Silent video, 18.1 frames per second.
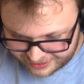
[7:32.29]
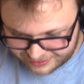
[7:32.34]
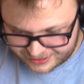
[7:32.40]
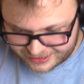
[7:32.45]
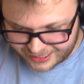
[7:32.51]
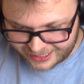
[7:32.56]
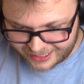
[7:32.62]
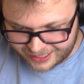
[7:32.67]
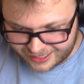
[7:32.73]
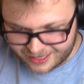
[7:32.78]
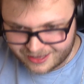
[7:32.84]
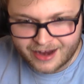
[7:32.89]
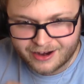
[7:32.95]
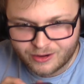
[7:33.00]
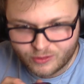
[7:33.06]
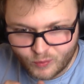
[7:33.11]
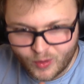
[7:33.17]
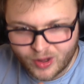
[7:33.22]
and it was like,
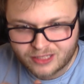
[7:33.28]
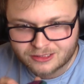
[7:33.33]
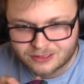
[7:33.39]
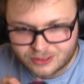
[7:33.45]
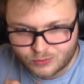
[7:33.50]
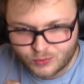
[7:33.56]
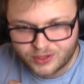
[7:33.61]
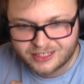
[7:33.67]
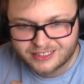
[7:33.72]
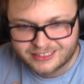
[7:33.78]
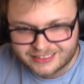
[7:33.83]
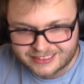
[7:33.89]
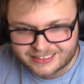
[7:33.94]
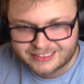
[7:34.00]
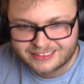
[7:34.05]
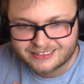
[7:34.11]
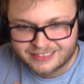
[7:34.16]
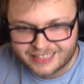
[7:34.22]
there once
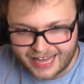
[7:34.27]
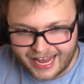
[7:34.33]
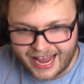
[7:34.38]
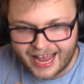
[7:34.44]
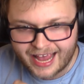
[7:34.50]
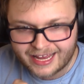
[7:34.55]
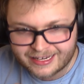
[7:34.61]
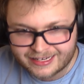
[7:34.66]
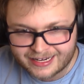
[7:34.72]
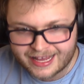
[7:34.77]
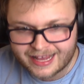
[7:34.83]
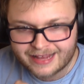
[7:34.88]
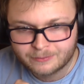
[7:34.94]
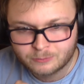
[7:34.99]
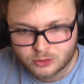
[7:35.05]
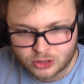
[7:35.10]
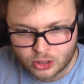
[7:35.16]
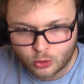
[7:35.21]
was a cat
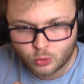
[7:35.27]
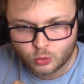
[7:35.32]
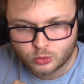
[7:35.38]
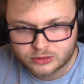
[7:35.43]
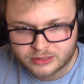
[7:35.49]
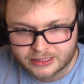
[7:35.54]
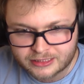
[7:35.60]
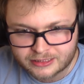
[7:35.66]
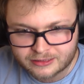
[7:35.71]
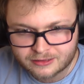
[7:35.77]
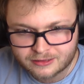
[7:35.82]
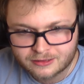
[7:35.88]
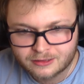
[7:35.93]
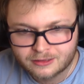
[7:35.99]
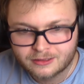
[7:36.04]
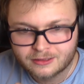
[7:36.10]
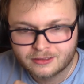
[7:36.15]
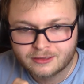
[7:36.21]
named Josie.
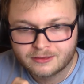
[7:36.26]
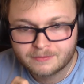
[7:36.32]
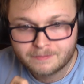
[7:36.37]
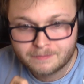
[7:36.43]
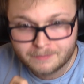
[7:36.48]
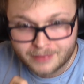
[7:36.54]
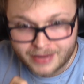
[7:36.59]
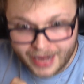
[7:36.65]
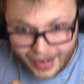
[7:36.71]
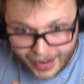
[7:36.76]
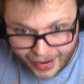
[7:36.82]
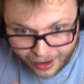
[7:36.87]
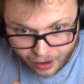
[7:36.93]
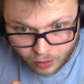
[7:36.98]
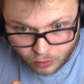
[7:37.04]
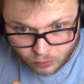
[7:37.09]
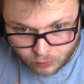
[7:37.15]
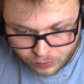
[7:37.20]

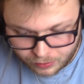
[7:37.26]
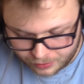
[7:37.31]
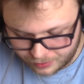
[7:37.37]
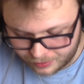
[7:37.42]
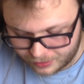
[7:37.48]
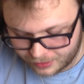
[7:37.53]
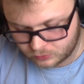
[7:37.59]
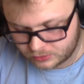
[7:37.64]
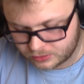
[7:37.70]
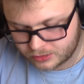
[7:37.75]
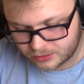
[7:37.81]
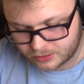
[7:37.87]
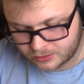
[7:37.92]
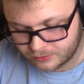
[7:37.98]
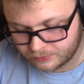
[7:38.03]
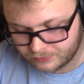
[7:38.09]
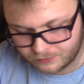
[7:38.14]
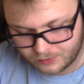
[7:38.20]
Meow. And it was
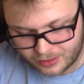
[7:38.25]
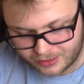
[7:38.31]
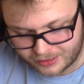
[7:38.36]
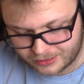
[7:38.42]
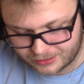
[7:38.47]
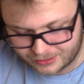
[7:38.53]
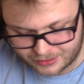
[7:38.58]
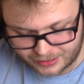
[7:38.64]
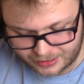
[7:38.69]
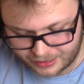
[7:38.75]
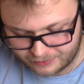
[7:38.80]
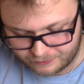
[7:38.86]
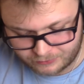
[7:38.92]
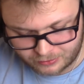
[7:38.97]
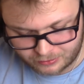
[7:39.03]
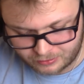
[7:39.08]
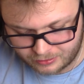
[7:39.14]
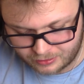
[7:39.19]
just the funniest thing
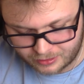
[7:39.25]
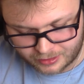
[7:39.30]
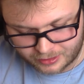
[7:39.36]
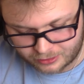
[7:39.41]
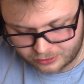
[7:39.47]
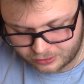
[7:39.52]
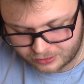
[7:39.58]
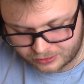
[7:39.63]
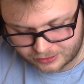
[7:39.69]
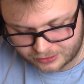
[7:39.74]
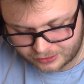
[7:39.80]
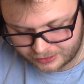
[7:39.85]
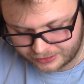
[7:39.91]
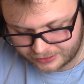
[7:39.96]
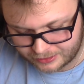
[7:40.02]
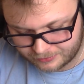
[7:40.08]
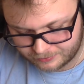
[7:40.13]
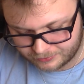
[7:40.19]
ever, and I couldn't
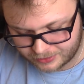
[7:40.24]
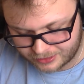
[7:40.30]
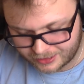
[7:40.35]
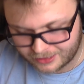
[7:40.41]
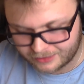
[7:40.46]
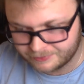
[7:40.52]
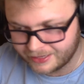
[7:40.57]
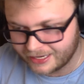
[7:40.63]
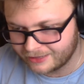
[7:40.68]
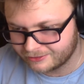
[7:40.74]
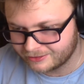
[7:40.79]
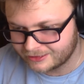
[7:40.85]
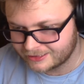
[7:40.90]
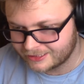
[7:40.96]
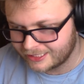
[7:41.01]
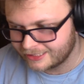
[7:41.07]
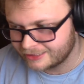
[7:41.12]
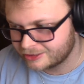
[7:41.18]
delete it. But then the
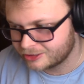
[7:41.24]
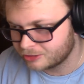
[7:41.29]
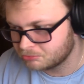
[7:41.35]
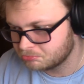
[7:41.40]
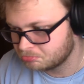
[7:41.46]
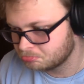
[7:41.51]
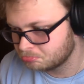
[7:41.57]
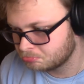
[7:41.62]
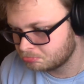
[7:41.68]
batteries died, so